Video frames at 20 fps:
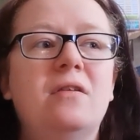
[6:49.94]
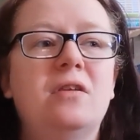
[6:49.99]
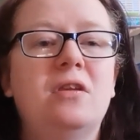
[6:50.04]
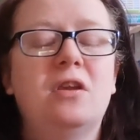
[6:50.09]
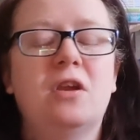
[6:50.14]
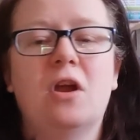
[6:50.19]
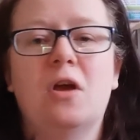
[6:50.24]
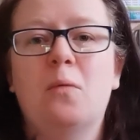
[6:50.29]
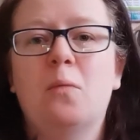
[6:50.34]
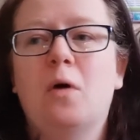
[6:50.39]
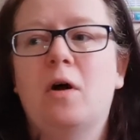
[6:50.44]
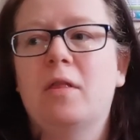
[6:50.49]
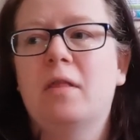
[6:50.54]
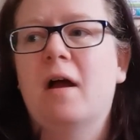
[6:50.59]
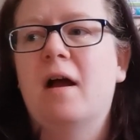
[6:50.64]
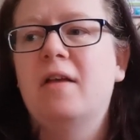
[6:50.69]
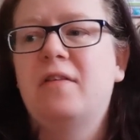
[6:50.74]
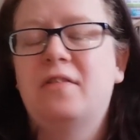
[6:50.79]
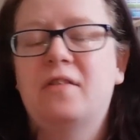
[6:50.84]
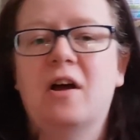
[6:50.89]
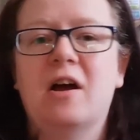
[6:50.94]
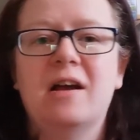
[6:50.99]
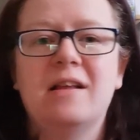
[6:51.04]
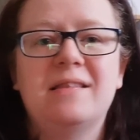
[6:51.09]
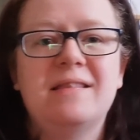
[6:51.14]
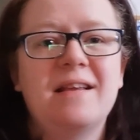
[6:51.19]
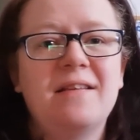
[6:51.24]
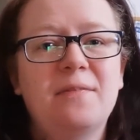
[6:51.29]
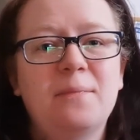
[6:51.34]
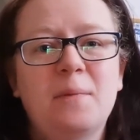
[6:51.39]
you know, one that I
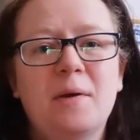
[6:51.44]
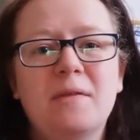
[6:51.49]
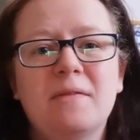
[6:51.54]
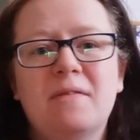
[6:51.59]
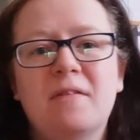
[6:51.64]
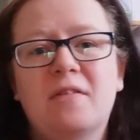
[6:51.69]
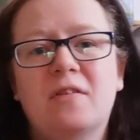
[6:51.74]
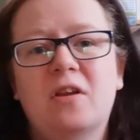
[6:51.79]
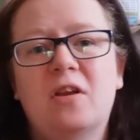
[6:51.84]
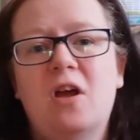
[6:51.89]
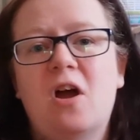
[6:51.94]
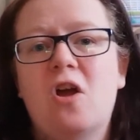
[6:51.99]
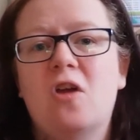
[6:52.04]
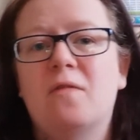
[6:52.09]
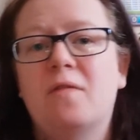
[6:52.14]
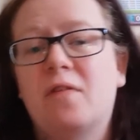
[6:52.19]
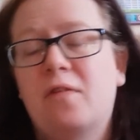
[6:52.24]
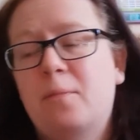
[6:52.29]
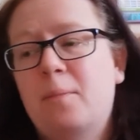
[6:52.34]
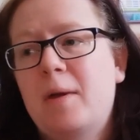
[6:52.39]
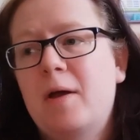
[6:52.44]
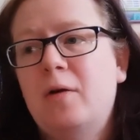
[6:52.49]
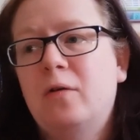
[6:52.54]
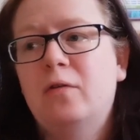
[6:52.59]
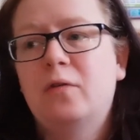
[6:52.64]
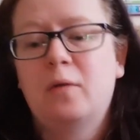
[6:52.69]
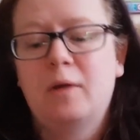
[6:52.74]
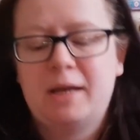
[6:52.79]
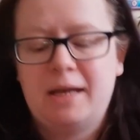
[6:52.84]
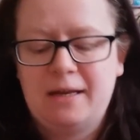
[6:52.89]
started this month that's going to overspill,
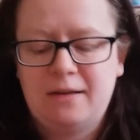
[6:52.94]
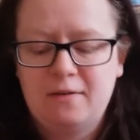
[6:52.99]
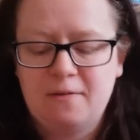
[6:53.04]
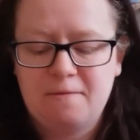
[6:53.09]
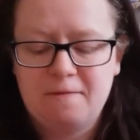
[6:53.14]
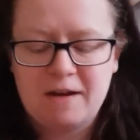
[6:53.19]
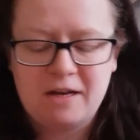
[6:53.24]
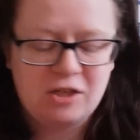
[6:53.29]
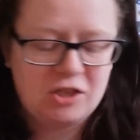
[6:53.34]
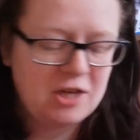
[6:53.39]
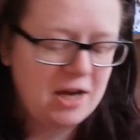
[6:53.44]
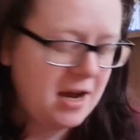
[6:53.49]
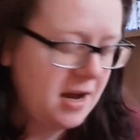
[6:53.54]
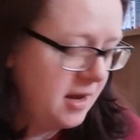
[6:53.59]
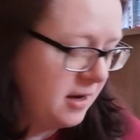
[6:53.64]
so I need to finish it.